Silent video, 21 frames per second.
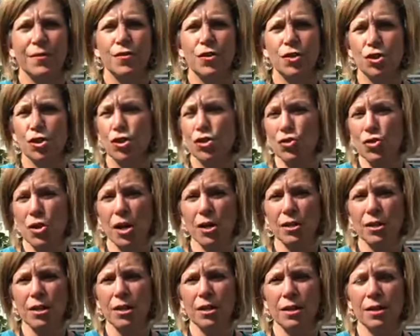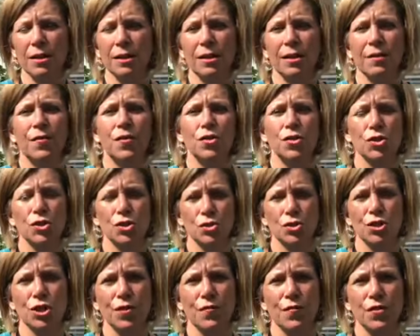if you're struggling, if you're
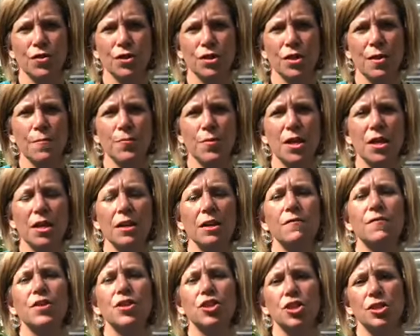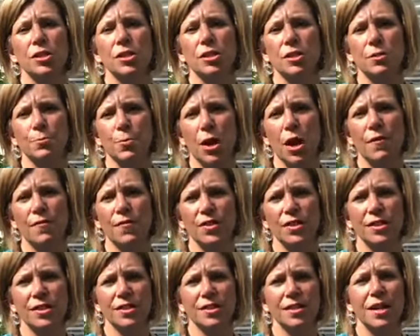searching for something, Visions to
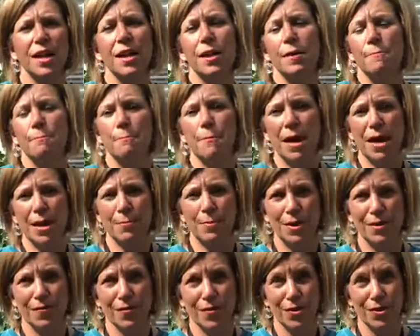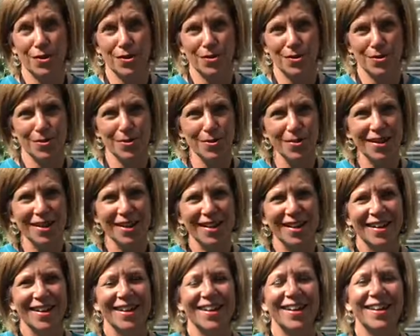Profits may be for you.
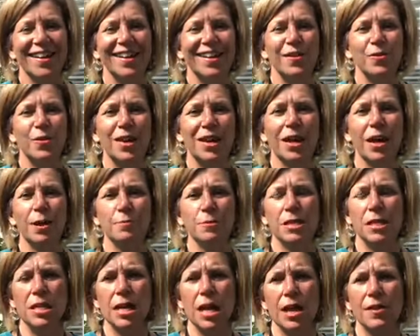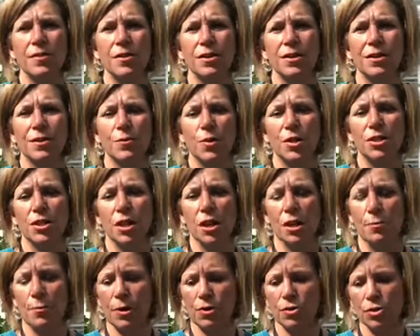We come together, we
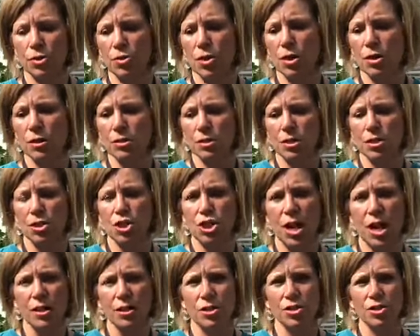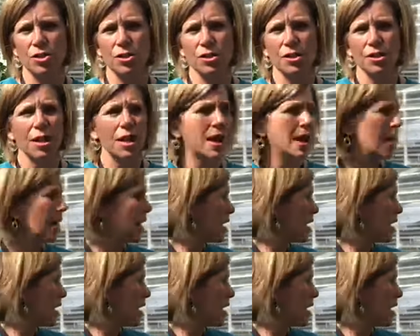talk about struggles and challenges,